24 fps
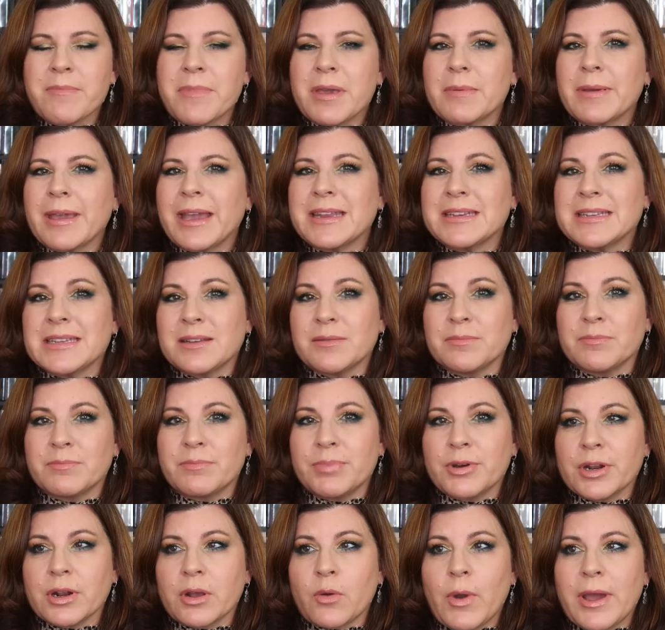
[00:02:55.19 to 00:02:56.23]
Maybe I didn't
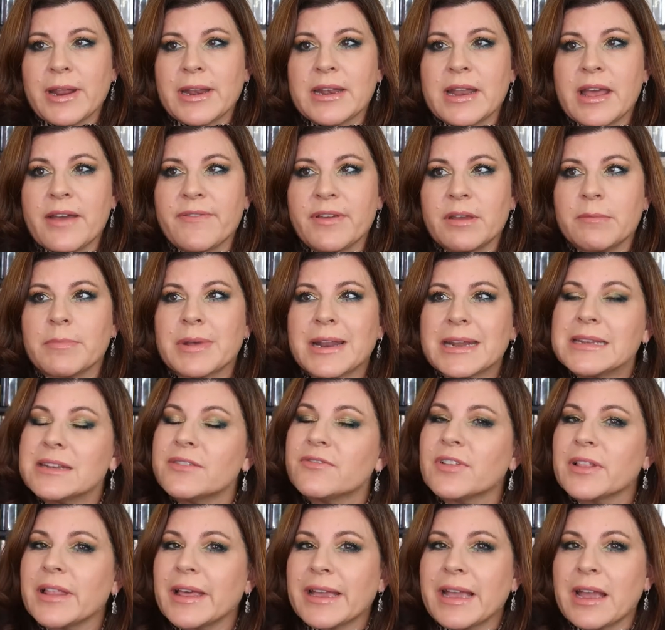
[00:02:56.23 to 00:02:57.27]
put quite enough in, but I
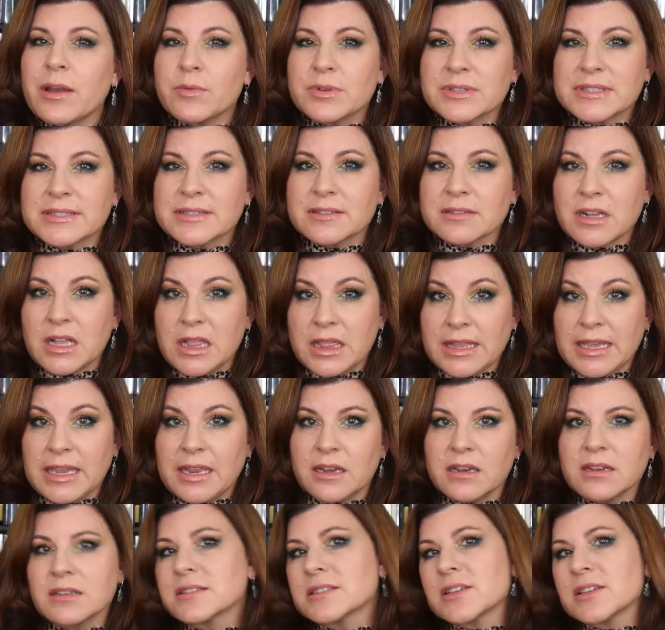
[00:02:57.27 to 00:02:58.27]
did feel like I was clean.